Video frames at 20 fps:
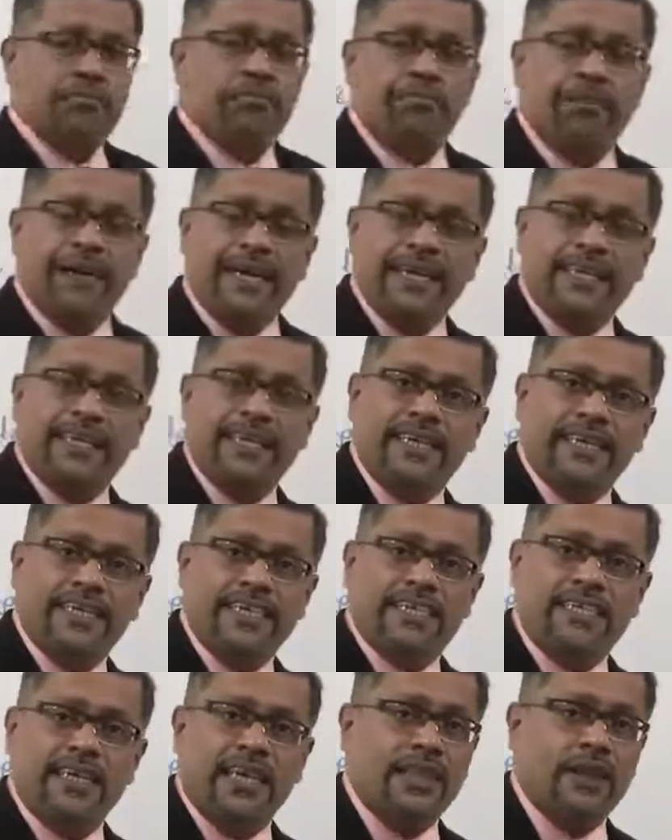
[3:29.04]
Painting
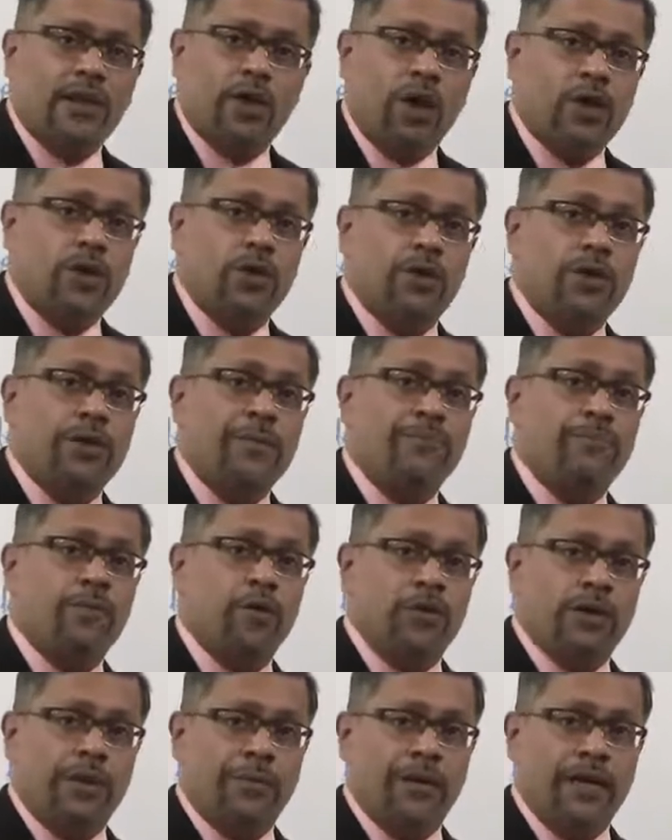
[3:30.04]
is done not to
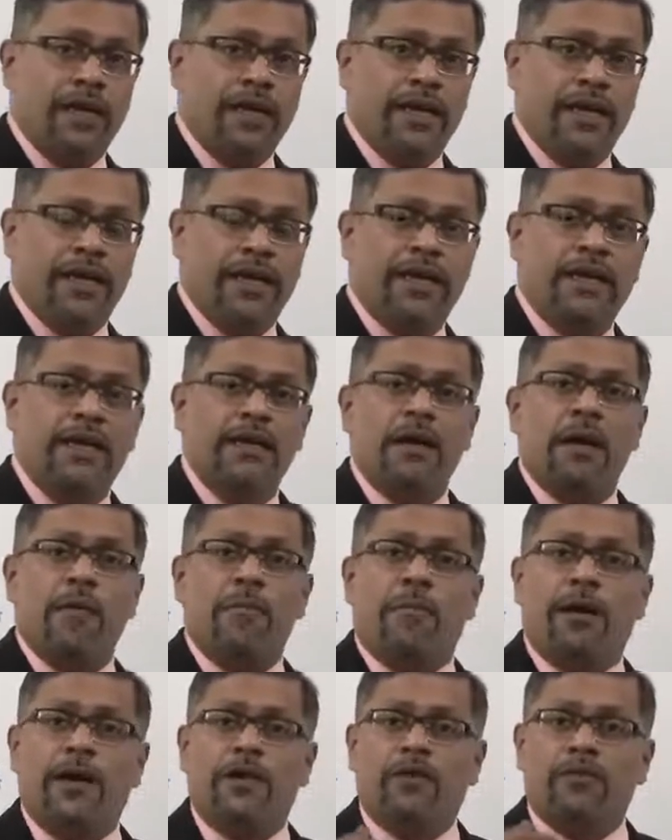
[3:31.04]
improve the building,
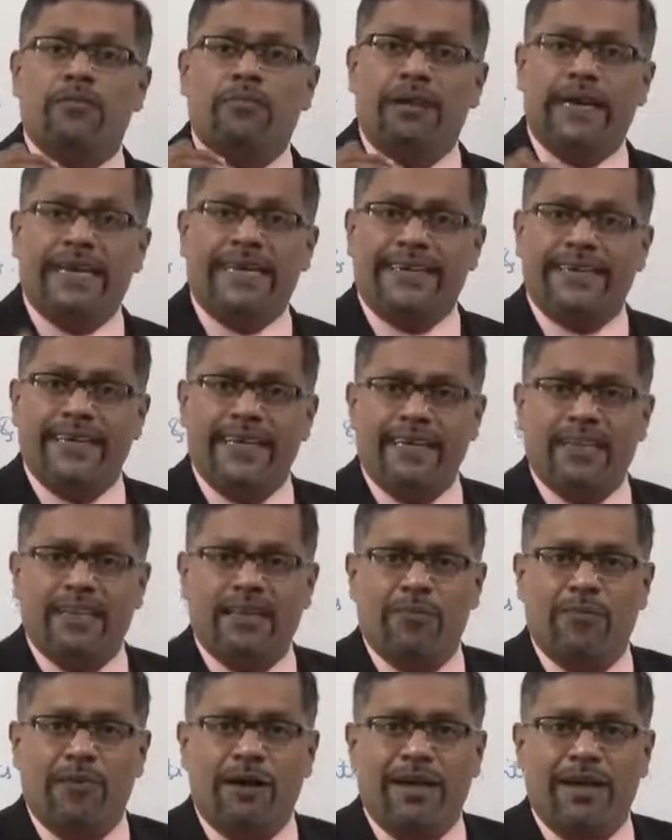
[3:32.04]
but to maintain
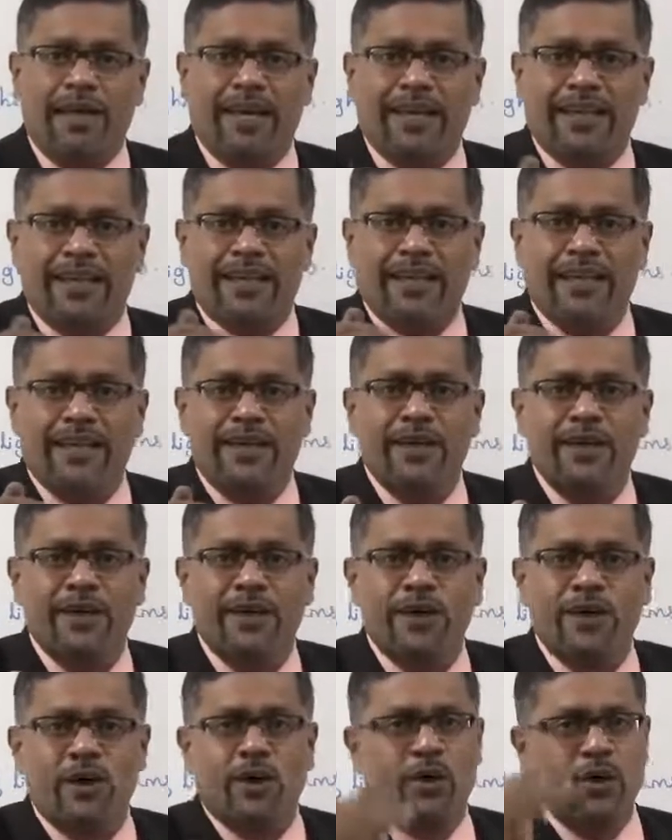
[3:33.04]
the building in a
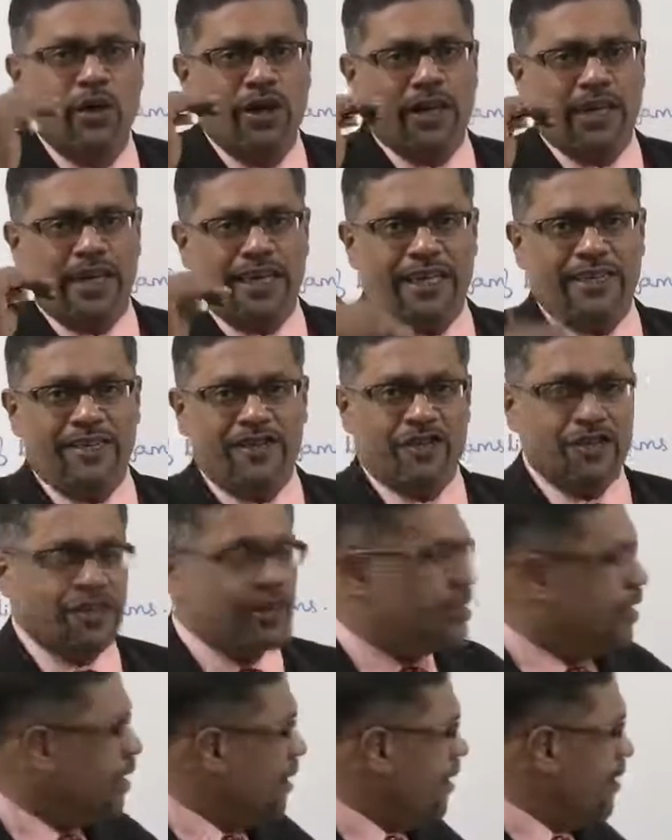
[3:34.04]
good condition.
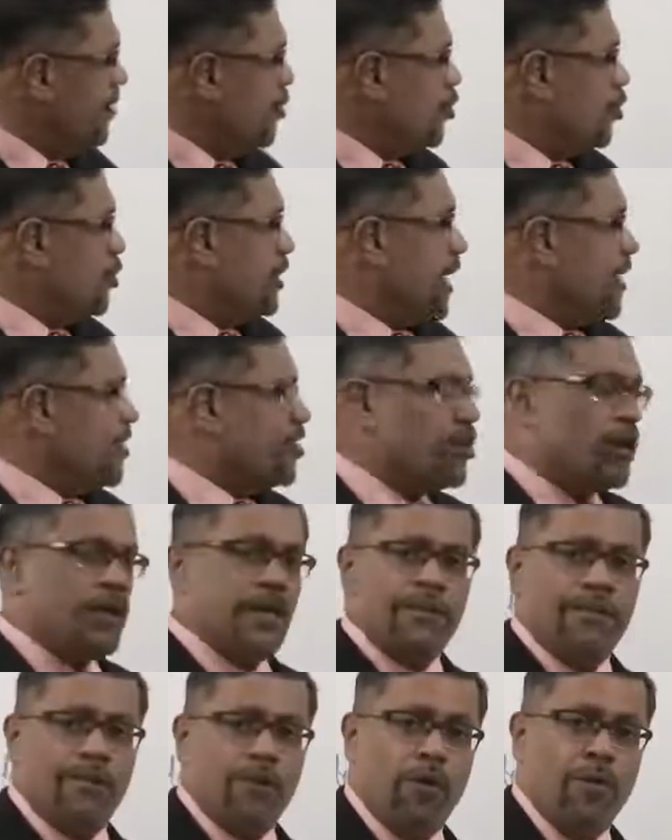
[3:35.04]
So that is not
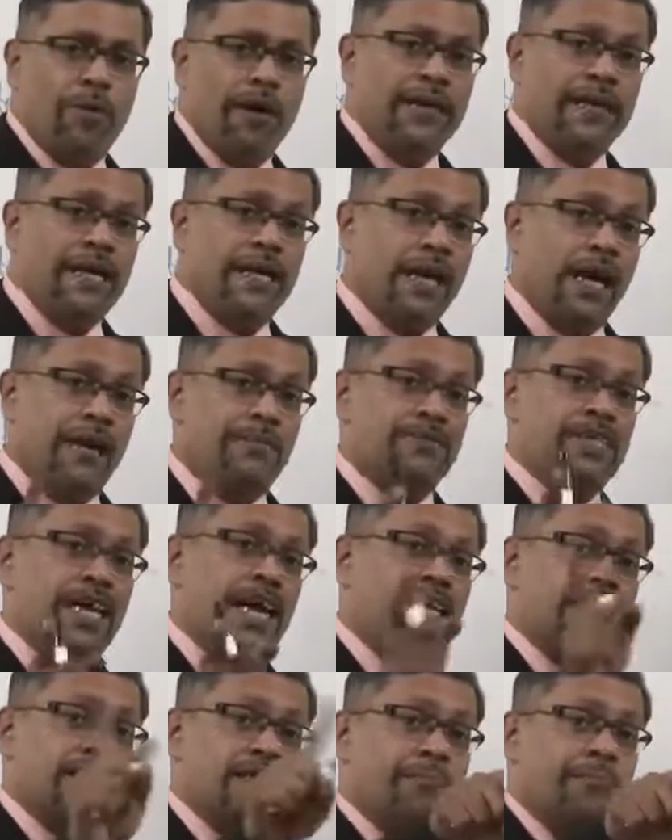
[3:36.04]
improvement, it comes
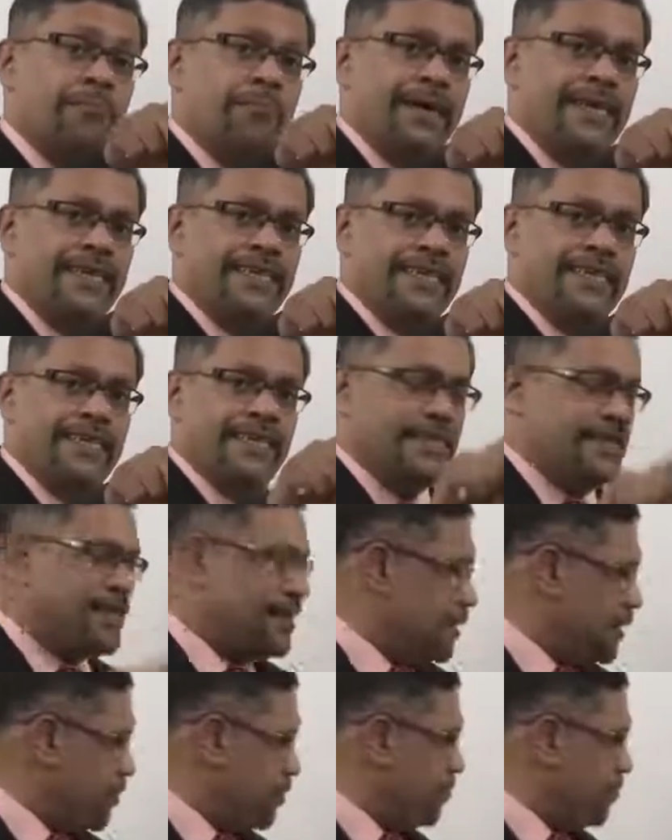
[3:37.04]
as maintenance.